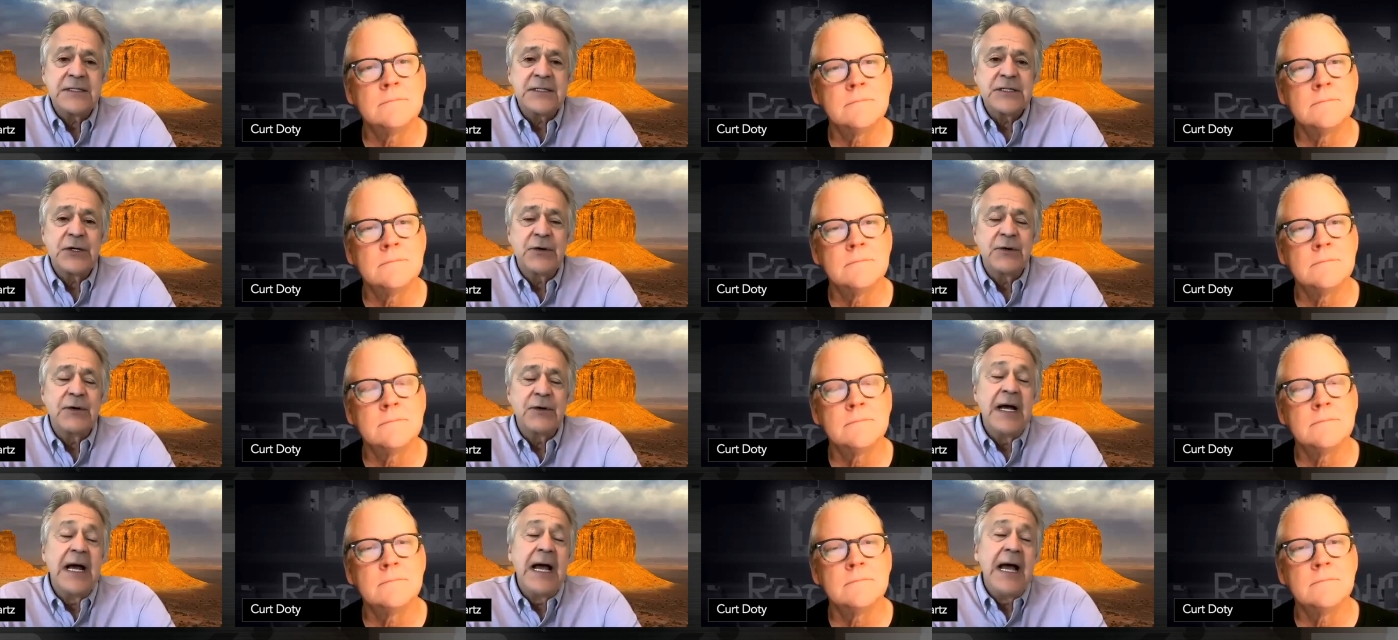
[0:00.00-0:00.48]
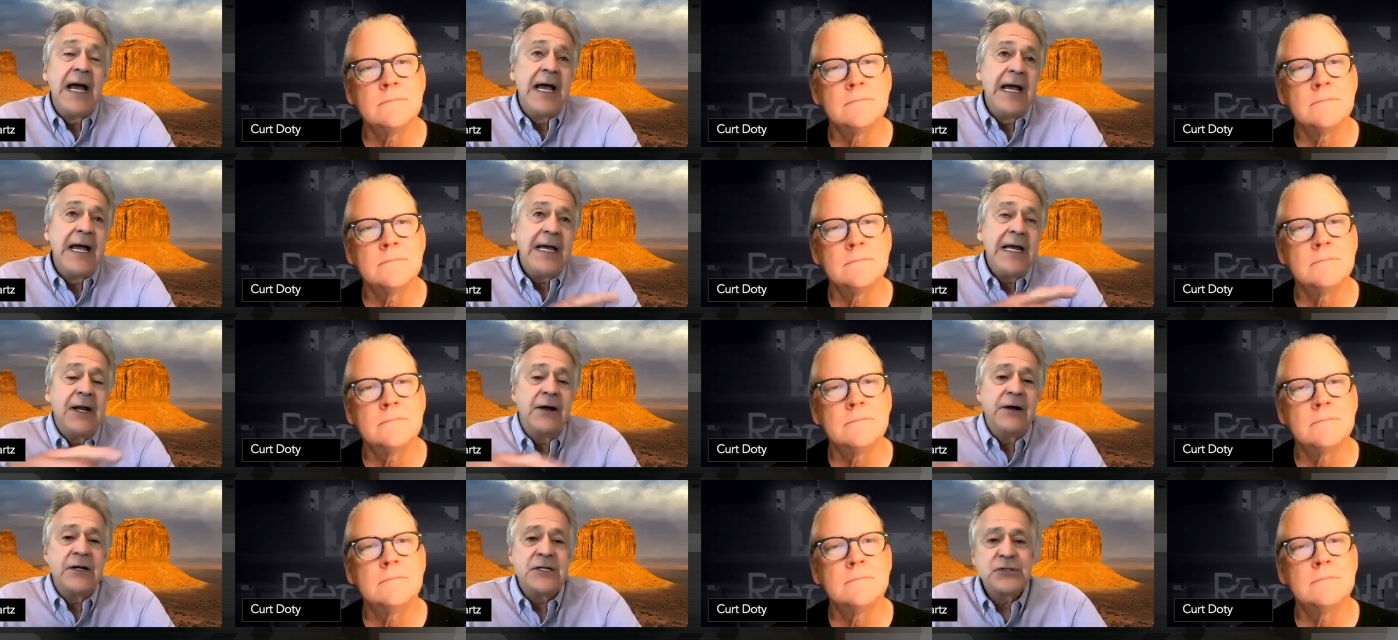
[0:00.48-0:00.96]
Speaker 1: So,
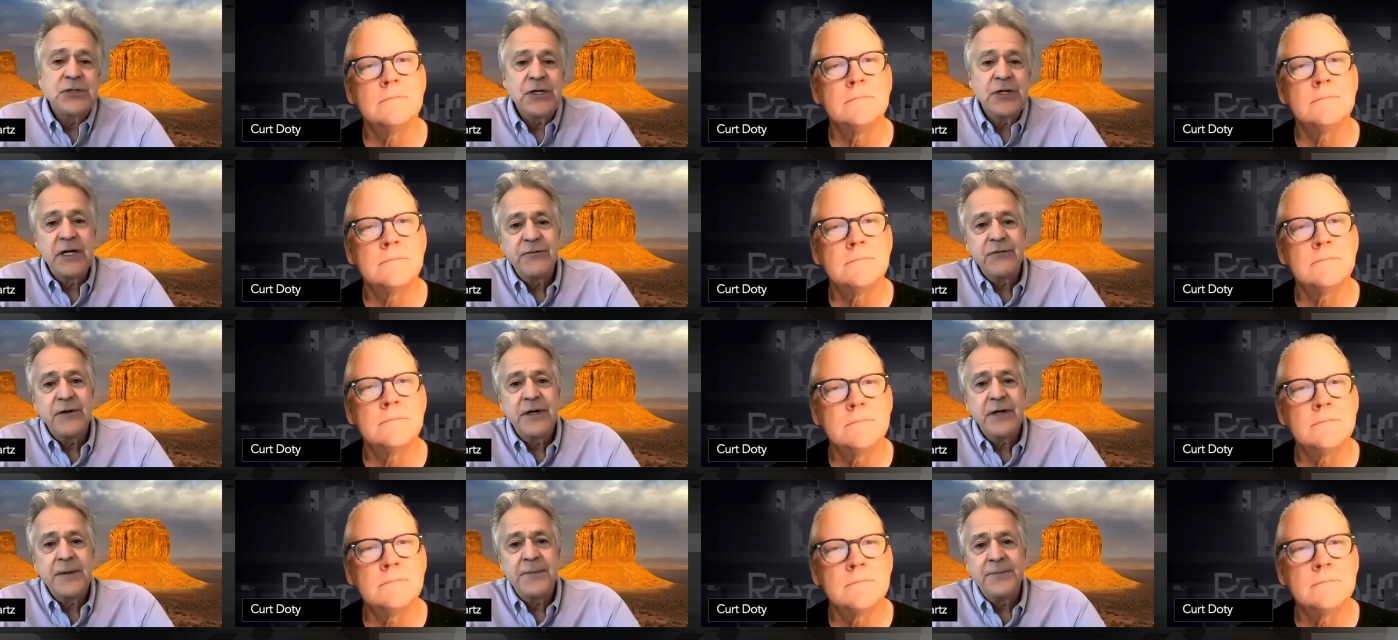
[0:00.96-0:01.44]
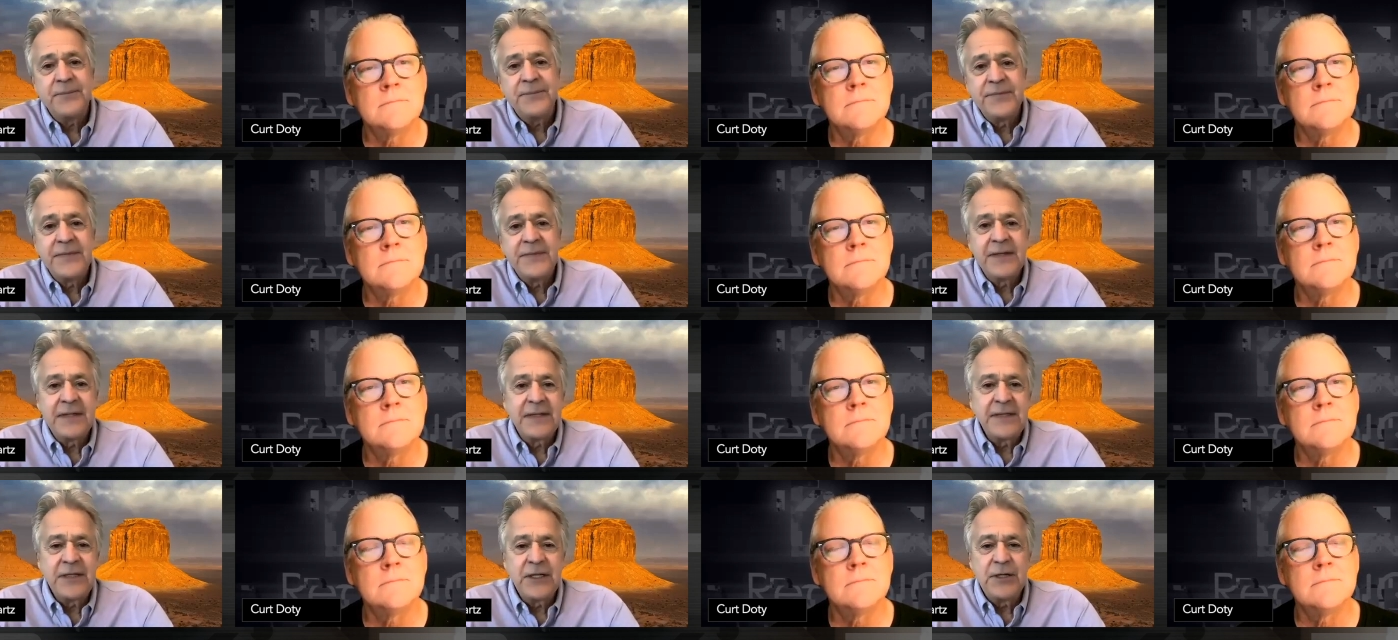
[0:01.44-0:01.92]
you know, it's sort of a
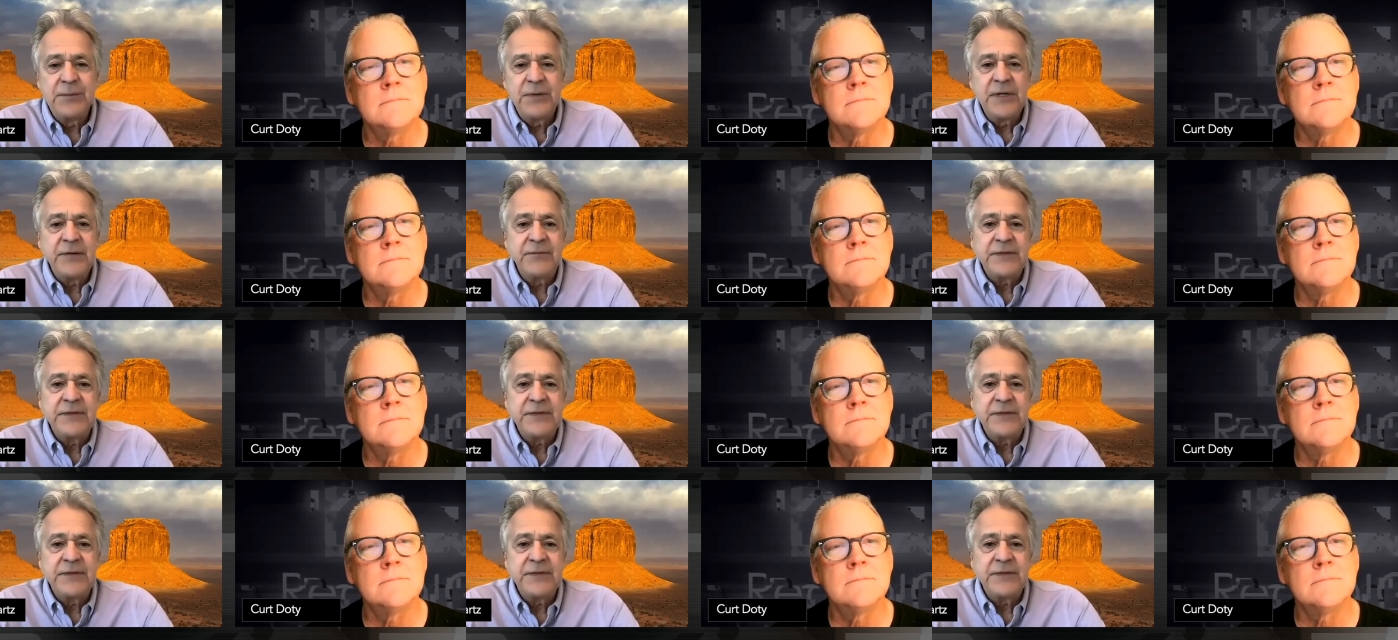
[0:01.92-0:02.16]
little bit